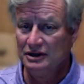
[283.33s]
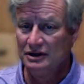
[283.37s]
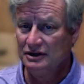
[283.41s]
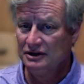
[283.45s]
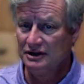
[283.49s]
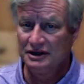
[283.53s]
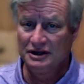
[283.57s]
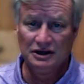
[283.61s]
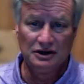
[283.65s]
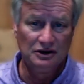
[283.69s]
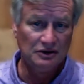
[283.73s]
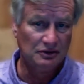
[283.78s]

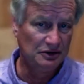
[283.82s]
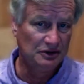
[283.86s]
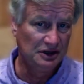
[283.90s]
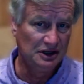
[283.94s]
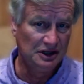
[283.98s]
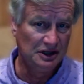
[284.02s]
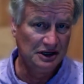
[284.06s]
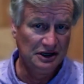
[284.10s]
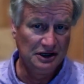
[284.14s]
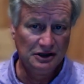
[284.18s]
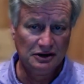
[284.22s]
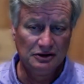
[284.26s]
They can go to
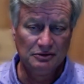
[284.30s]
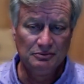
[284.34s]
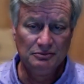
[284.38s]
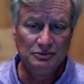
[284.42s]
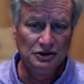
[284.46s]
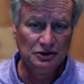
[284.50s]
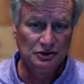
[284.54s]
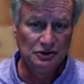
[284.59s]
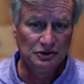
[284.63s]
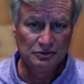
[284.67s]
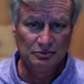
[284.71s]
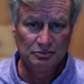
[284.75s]
any
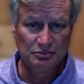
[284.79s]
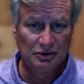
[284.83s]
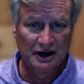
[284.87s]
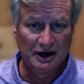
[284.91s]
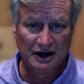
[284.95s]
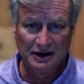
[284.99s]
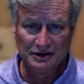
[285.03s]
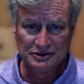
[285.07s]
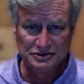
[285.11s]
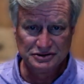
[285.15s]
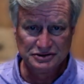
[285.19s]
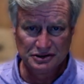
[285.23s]
computer
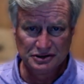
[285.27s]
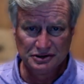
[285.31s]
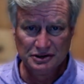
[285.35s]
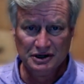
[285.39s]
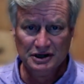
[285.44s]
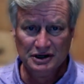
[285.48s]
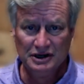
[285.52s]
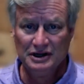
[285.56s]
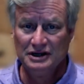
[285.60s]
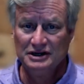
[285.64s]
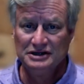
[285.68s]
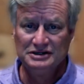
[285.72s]
browser,
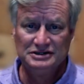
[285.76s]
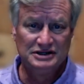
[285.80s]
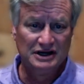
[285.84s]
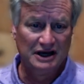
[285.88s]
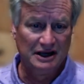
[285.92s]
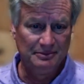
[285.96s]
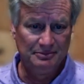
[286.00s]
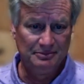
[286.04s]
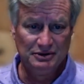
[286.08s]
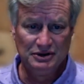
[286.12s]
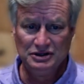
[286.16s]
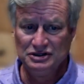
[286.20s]

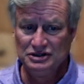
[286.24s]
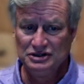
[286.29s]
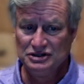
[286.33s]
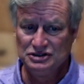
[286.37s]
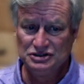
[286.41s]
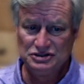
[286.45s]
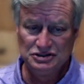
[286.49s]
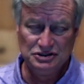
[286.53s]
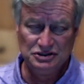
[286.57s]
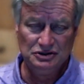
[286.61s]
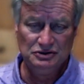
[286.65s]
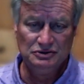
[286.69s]
type in
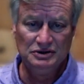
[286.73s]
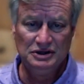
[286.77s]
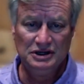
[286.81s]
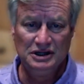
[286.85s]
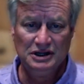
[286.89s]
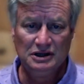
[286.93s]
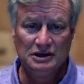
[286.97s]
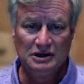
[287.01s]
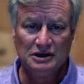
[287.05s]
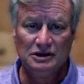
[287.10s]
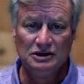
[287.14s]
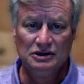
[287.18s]
this
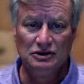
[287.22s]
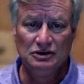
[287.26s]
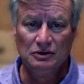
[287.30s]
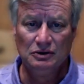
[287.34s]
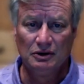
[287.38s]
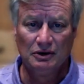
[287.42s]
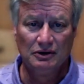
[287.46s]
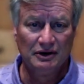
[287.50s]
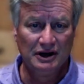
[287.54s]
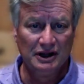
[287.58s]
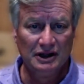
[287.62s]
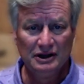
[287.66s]
unique
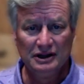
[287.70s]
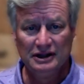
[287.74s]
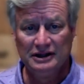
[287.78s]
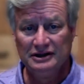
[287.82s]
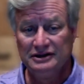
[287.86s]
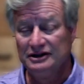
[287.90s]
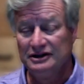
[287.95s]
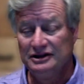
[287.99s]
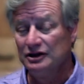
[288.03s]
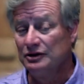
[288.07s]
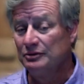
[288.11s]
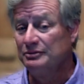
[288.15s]
URL,
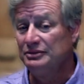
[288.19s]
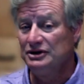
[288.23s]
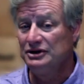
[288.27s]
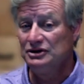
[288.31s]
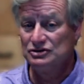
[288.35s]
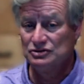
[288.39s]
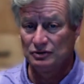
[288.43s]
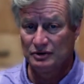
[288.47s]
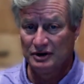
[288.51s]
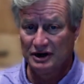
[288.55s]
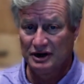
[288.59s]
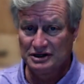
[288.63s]
and they'll be
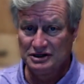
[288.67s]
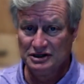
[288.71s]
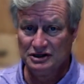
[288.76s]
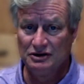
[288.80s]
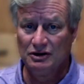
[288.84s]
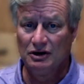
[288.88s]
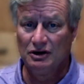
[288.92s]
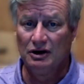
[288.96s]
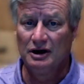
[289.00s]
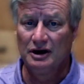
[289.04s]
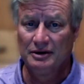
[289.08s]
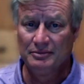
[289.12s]
directed
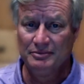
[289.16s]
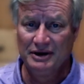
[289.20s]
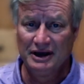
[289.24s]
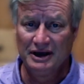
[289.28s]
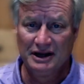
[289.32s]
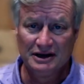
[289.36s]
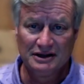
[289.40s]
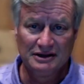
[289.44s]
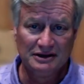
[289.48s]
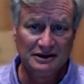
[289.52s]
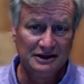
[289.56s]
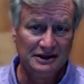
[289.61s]

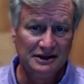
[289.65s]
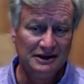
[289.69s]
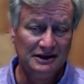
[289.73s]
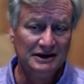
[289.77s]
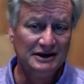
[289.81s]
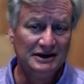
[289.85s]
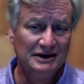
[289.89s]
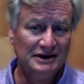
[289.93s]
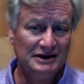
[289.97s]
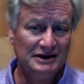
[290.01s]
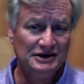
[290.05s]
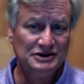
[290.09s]
automatically
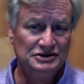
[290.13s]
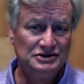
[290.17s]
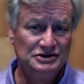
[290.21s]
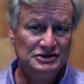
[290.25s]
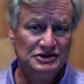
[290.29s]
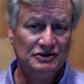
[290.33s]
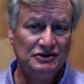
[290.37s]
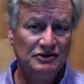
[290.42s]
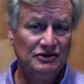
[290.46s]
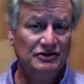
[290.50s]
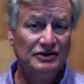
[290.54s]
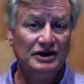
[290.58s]

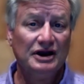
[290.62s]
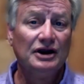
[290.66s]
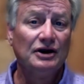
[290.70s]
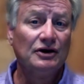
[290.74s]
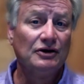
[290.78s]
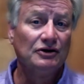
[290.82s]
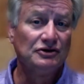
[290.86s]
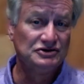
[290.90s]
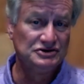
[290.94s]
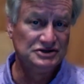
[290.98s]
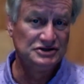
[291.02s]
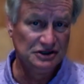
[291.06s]
to
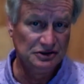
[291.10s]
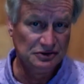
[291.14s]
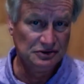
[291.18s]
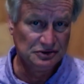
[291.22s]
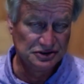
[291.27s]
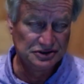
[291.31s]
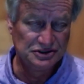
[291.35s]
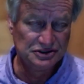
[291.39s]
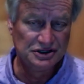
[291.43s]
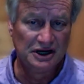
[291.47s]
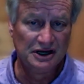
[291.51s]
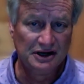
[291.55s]
their single
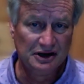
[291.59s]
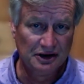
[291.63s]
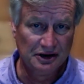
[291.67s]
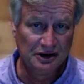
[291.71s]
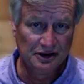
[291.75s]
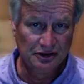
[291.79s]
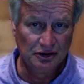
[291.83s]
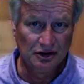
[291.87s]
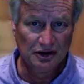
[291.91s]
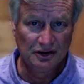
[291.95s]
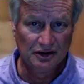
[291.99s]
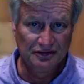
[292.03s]

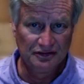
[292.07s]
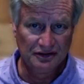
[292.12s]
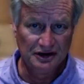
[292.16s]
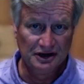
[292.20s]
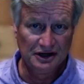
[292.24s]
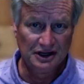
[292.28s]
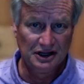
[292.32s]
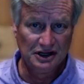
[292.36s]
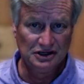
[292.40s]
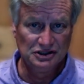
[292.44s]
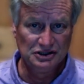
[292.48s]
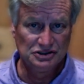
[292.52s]
sign-on
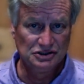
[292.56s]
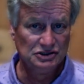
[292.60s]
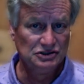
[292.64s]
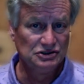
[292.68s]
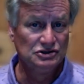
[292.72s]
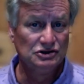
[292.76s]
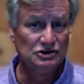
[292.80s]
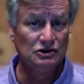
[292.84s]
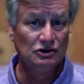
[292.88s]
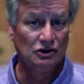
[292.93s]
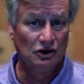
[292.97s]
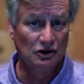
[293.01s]
authentication
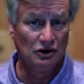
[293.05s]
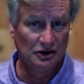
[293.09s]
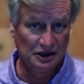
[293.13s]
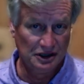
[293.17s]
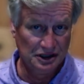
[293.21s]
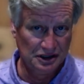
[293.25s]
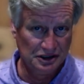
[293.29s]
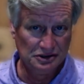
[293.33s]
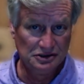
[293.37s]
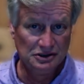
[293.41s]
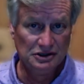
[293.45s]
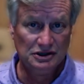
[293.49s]
to log
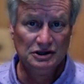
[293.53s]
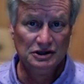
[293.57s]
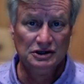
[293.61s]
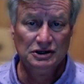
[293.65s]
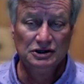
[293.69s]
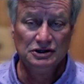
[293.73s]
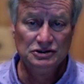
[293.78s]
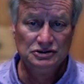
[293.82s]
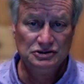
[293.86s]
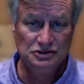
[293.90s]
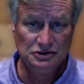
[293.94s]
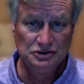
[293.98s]
in
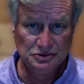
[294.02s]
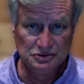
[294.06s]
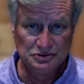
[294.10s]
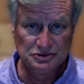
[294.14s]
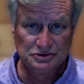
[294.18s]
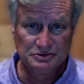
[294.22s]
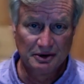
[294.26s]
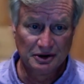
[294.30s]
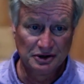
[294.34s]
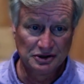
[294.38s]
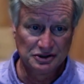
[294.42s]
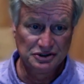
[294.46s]
to
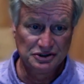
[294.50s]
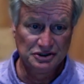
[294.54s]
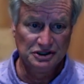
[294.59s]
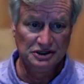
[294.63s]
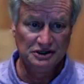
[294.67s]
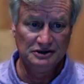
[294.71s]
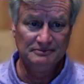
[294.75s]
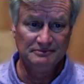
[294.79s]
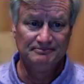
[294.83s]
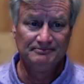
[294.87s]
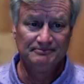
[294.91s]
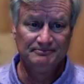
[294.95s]

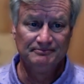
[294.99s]
Smartsheet.